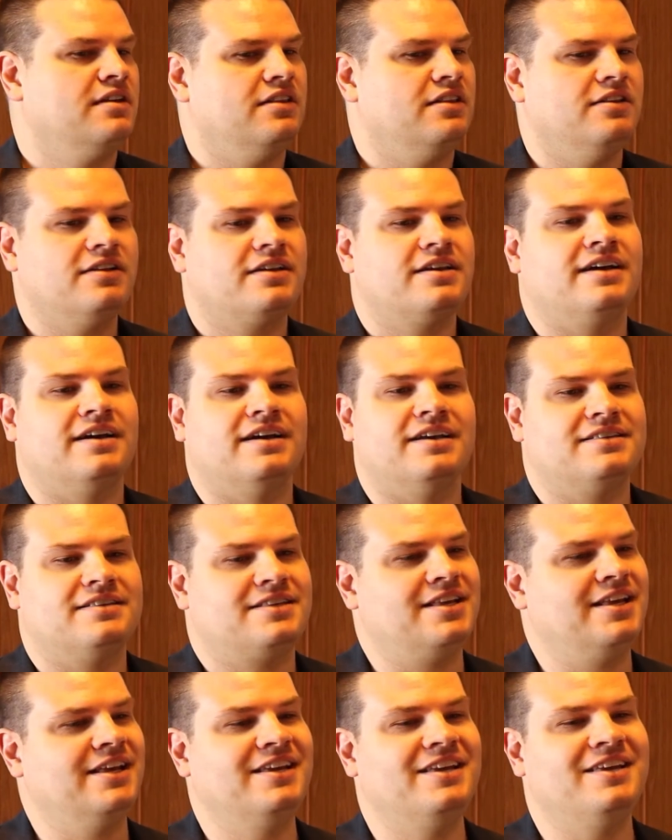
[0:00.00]
look
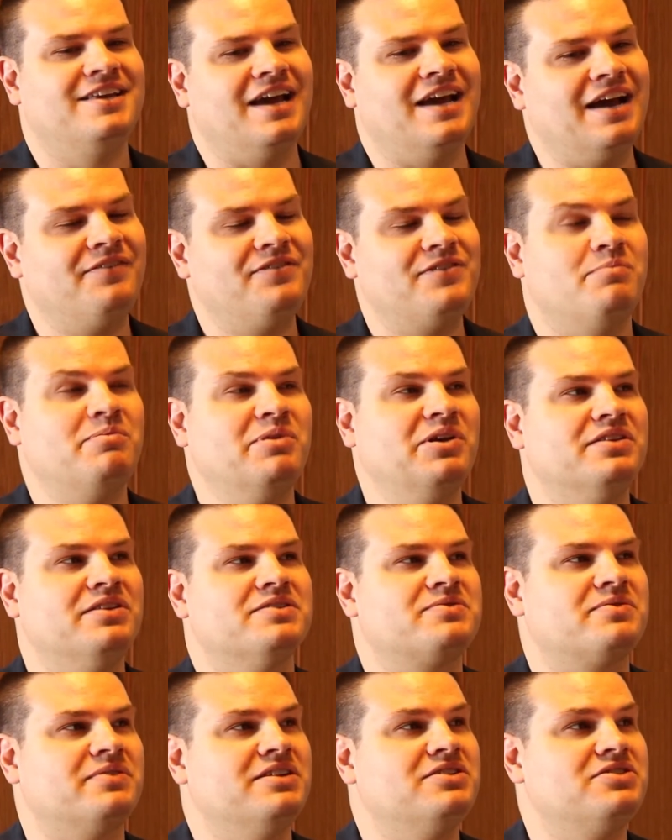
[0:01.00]
guys, you have to build
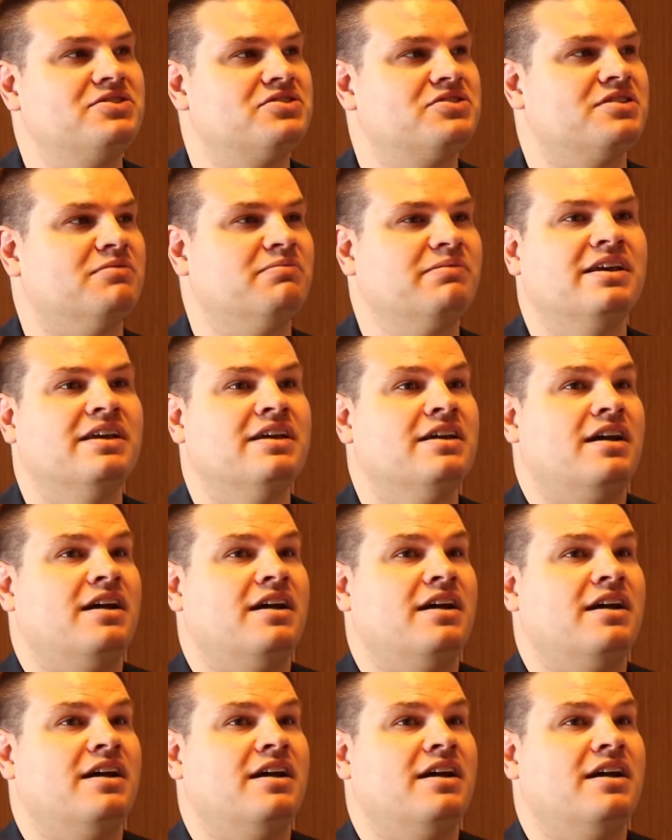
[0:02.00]
this relationship.